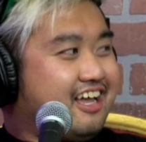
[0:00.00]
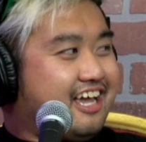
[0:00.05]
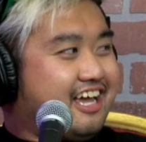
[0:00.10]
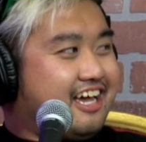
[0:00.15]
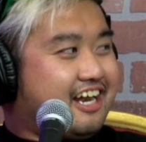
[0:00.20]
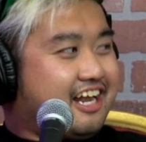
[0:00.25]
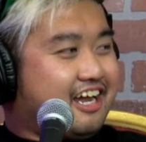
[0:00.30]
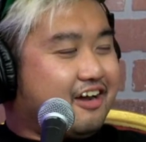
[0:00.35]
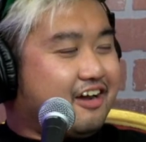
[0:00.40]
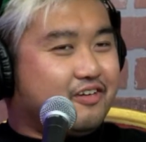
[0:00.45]

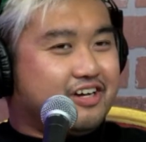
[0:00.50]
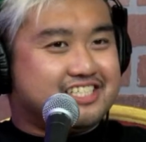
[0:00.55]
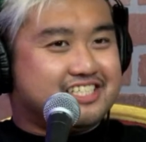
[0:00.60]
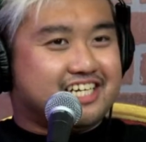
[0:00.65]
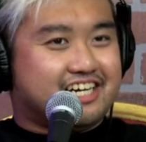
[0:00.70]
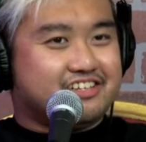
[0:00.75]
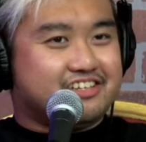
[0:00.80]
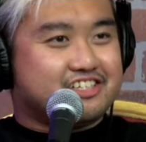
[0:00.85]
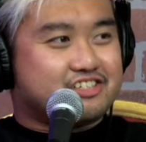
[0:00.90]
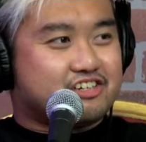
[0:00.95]
And I went
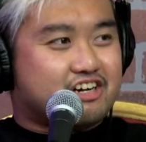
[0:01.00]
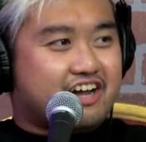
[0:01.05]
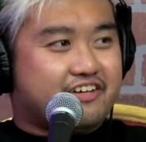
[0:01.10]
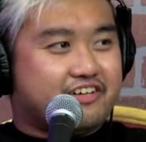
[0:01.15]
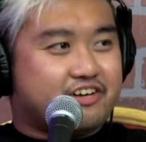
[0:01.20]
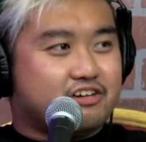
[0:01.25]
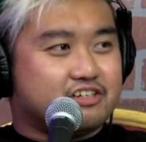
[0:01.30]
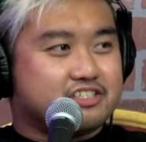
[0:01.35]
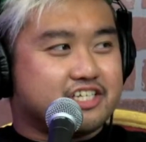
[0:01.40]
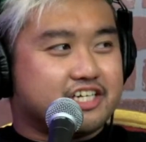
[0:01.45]
down this rabbit
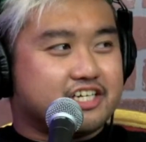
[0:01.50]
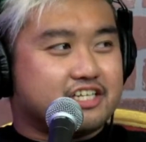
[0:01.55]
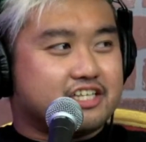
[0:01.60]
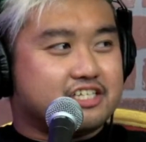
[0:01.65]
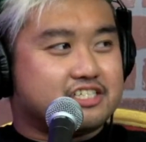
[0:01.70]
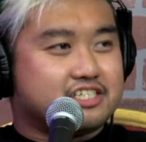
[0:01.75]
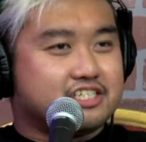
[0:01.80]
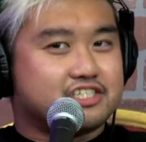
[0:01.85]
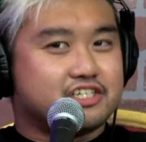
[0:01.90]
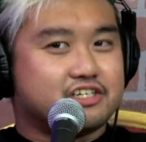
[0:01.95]
hole. I was like,
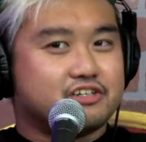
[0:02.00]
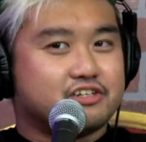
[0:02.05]
this isn't.